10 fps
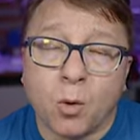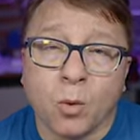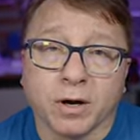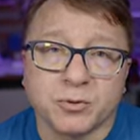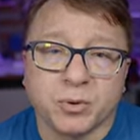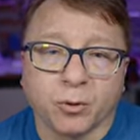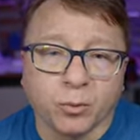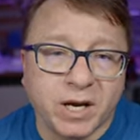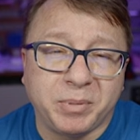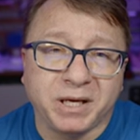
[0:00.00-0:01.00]
whereas with the
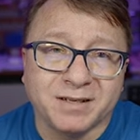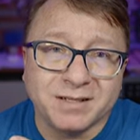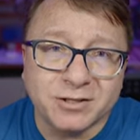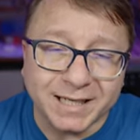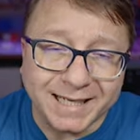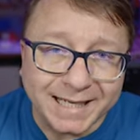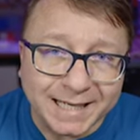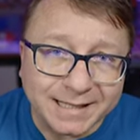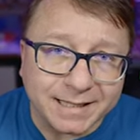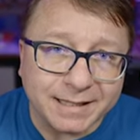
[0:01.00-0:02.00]
ramping is it's going to
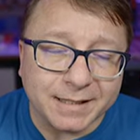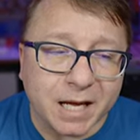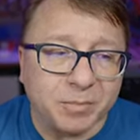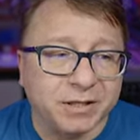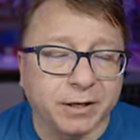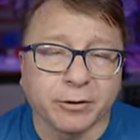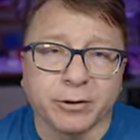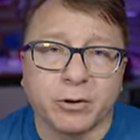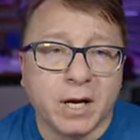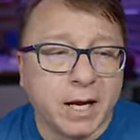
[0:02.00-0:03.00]
ease into that
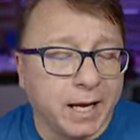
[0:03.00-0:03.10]
material